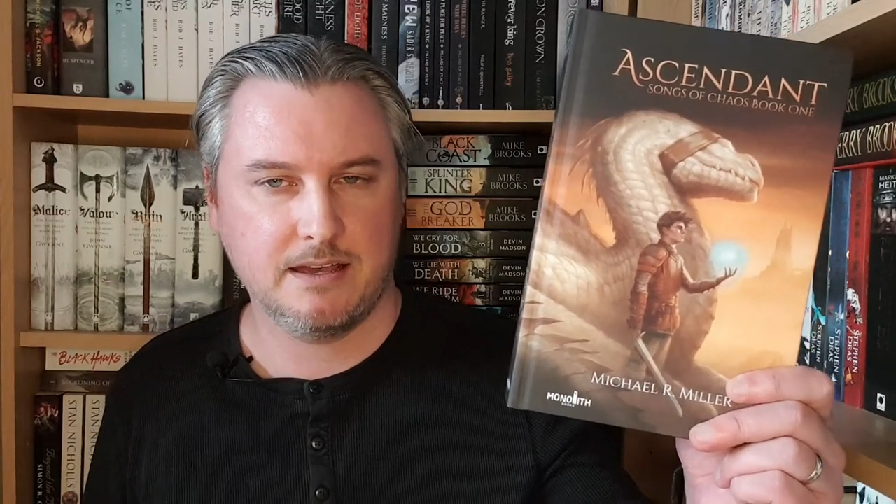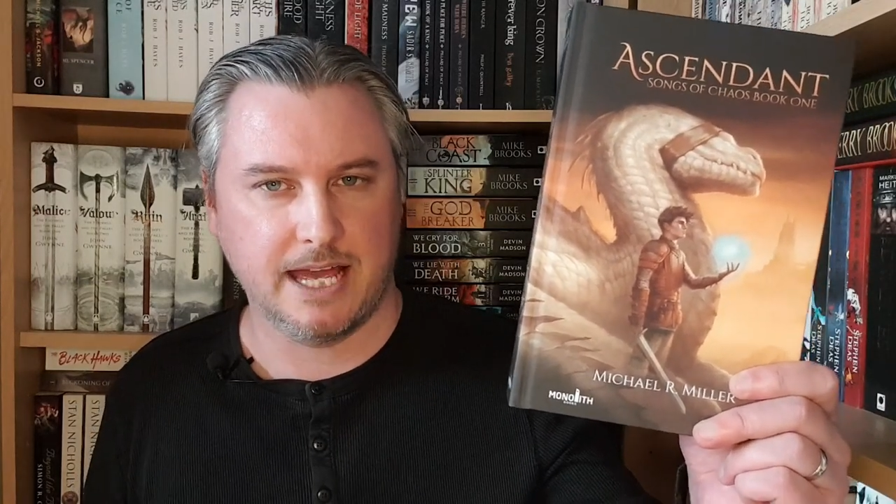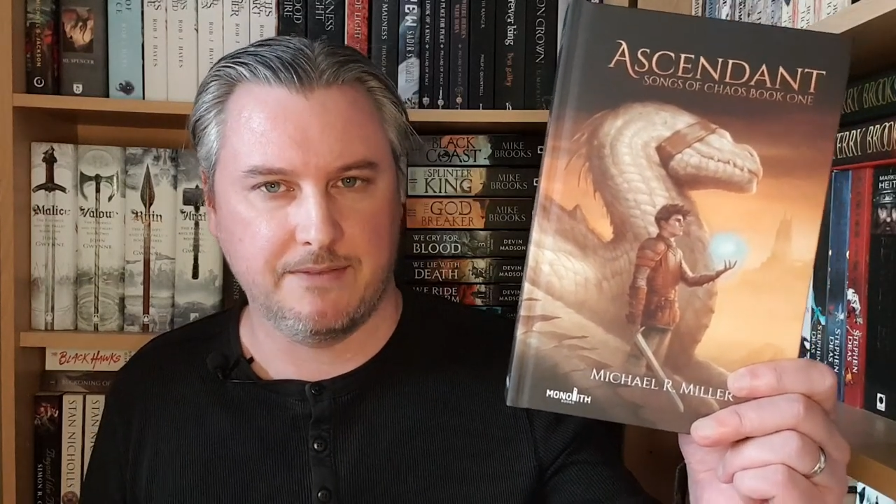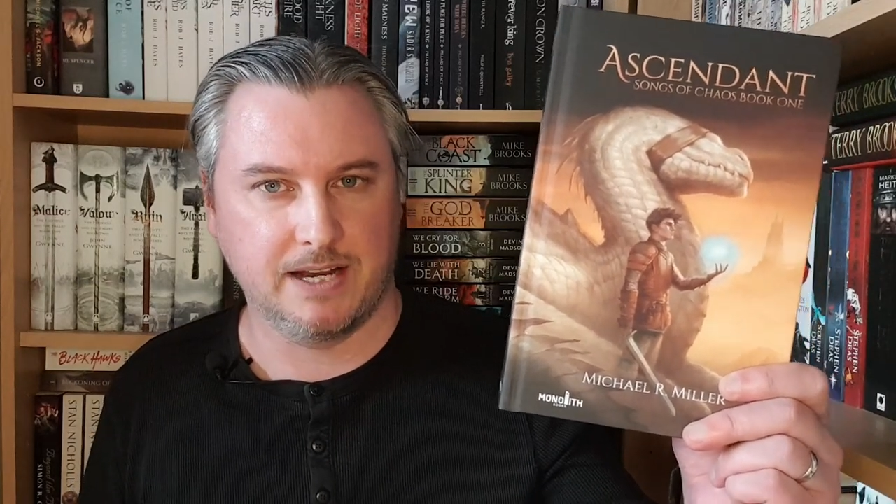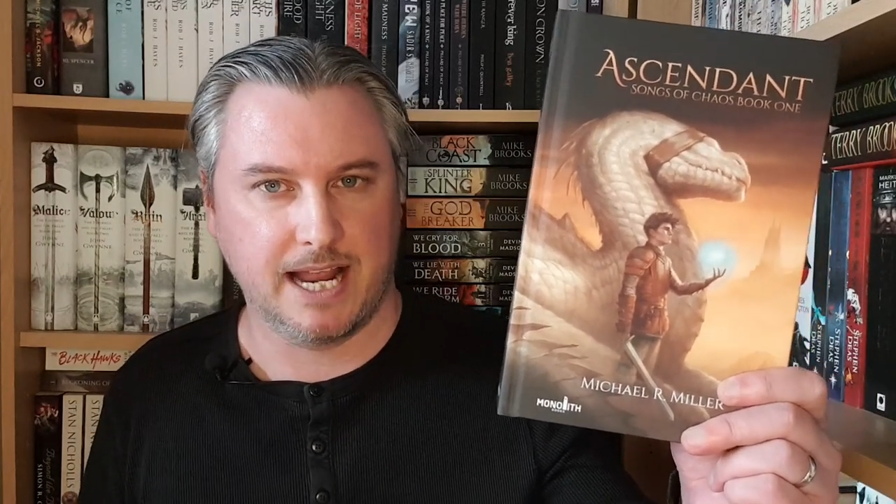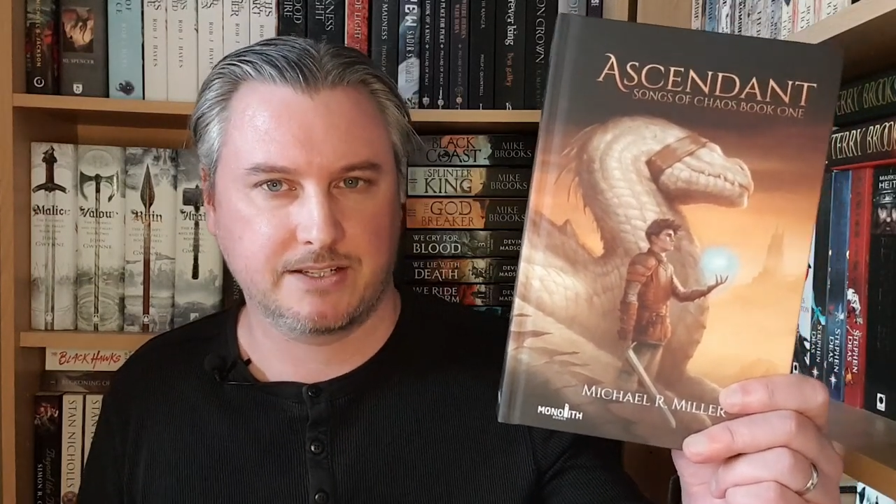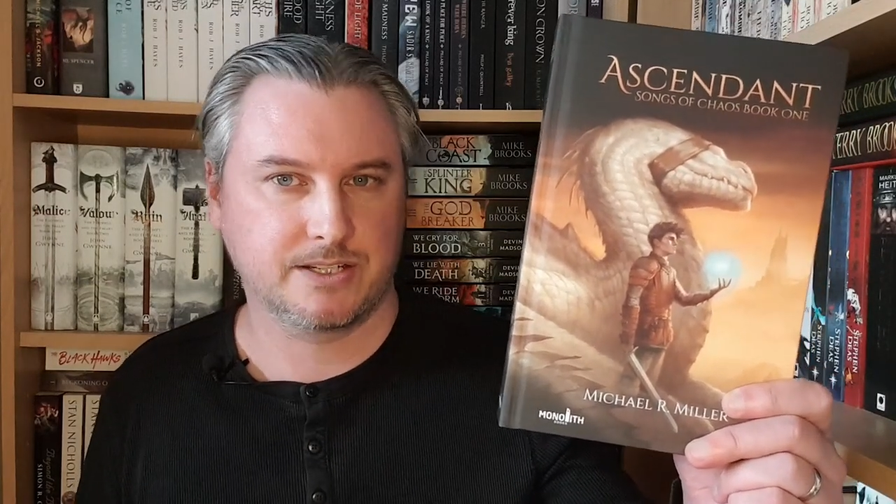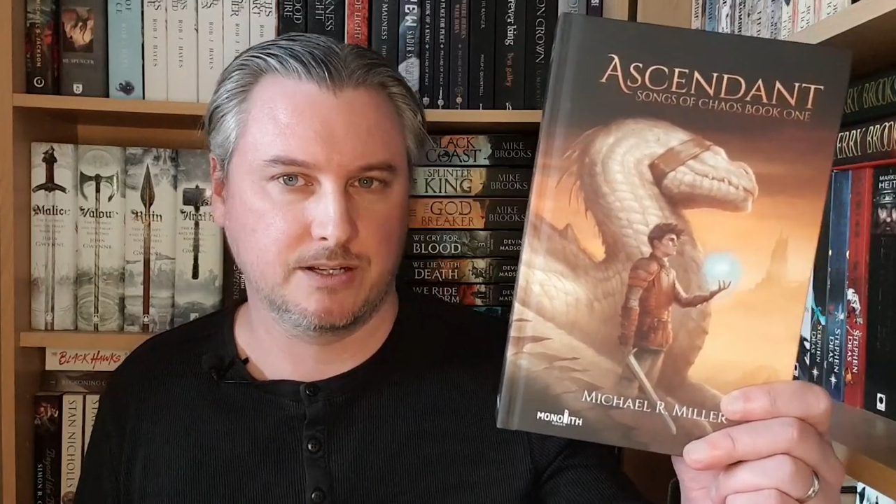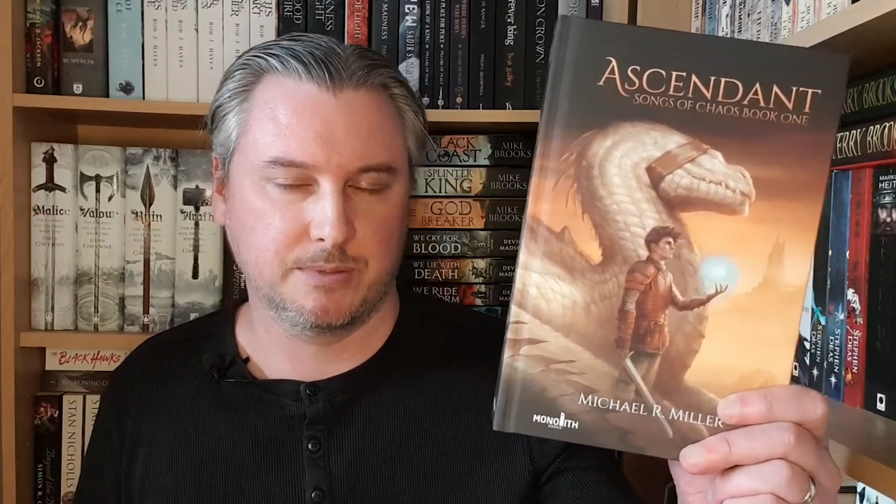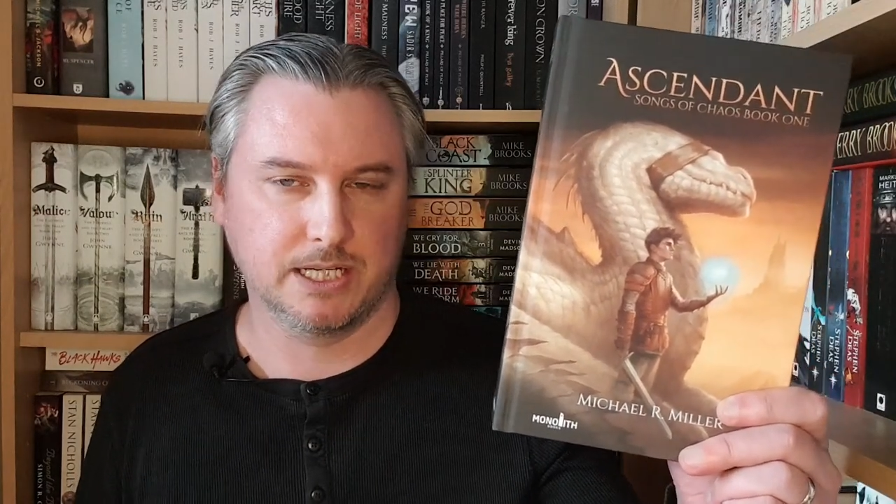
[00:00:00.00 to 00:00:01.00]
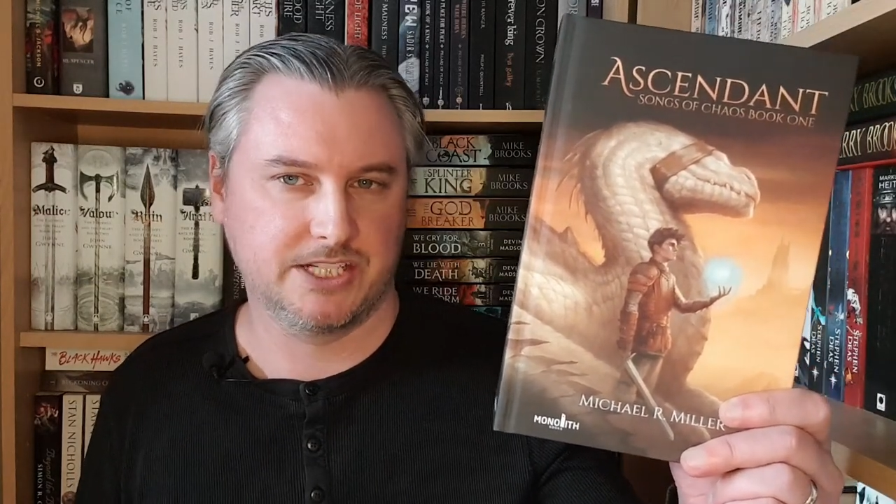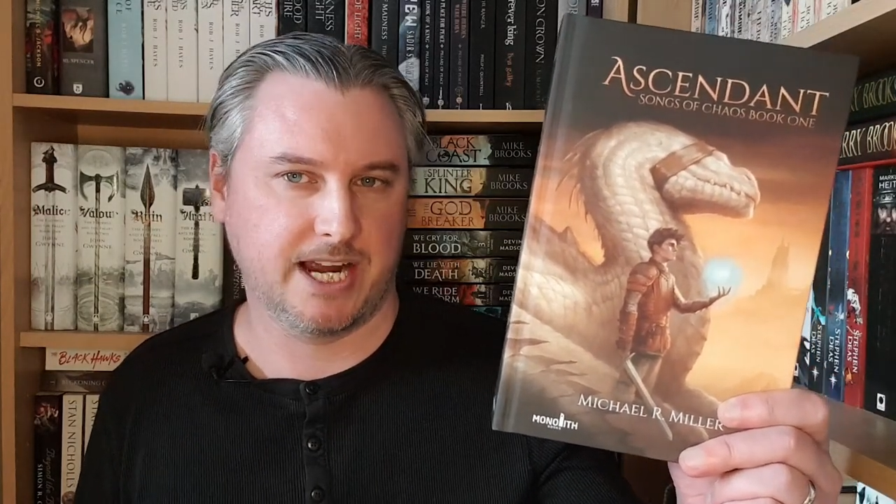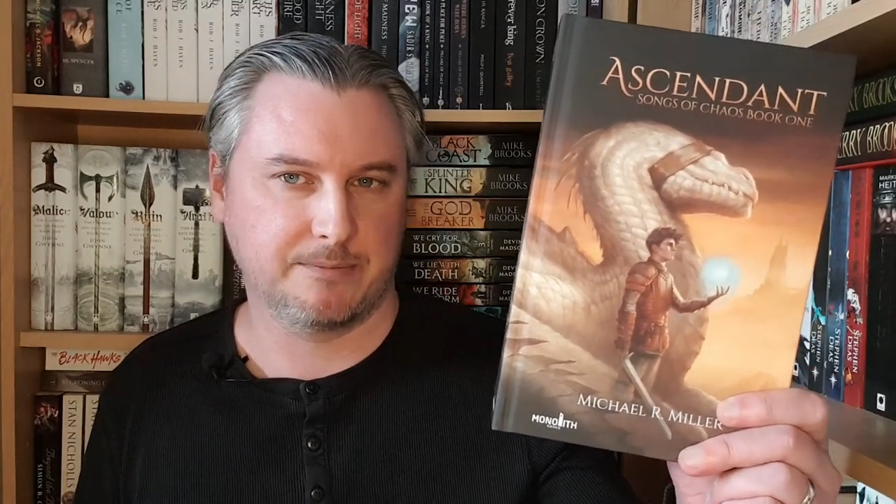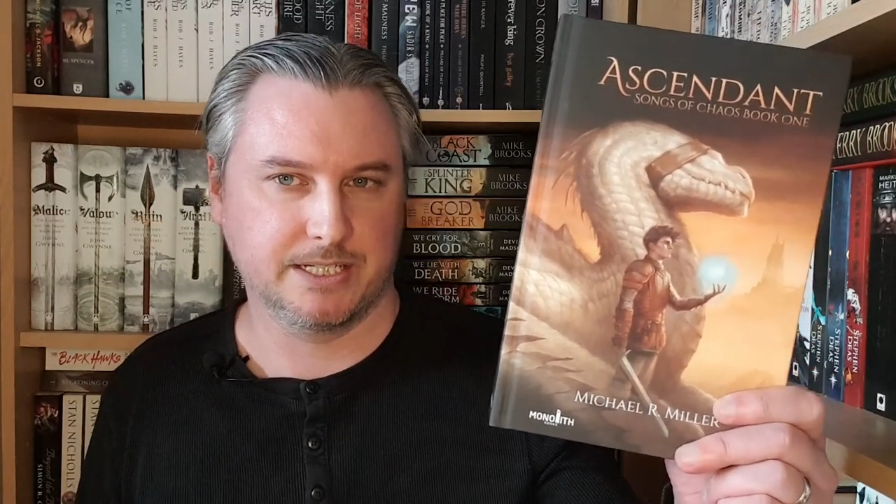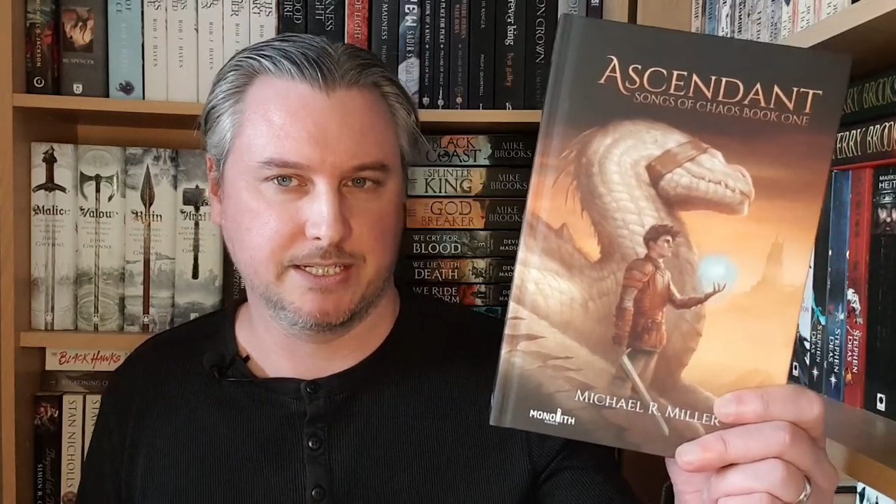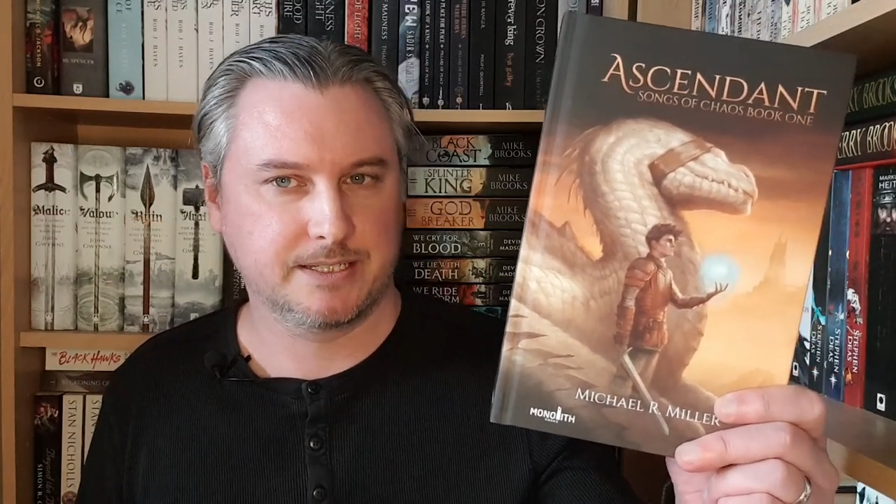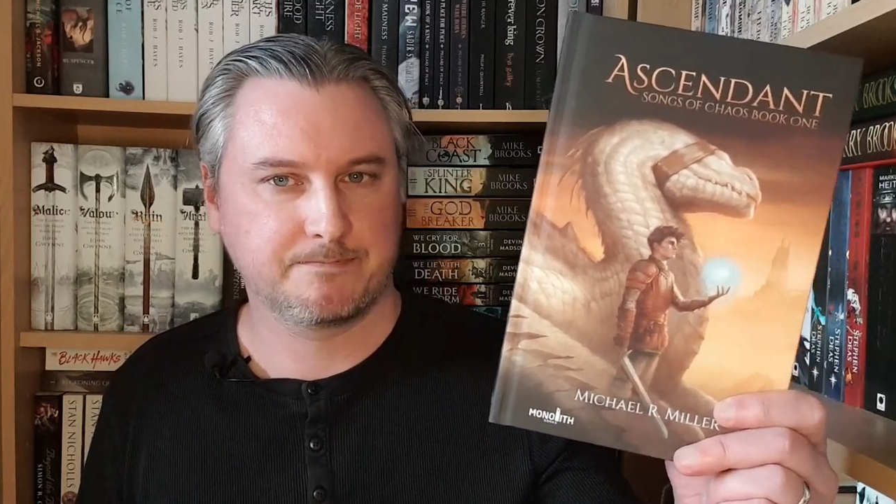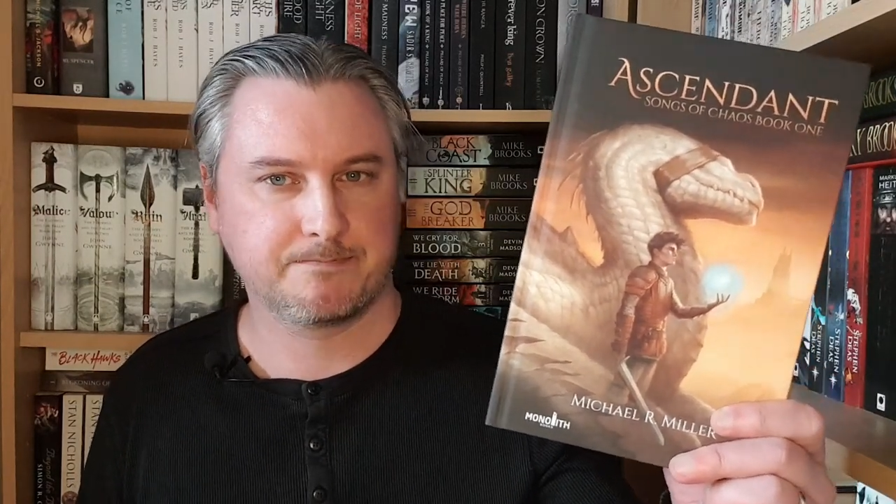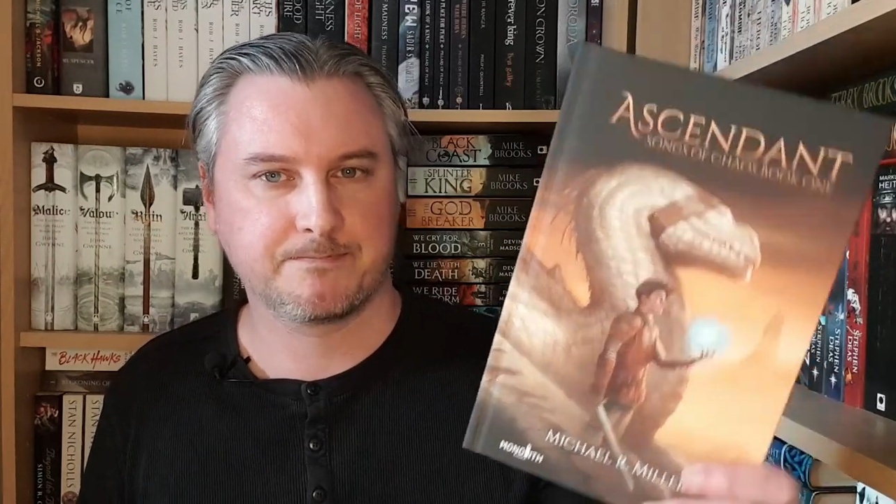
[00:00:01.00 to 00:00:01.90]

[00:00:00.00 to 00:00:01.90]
in the next couple of chapters.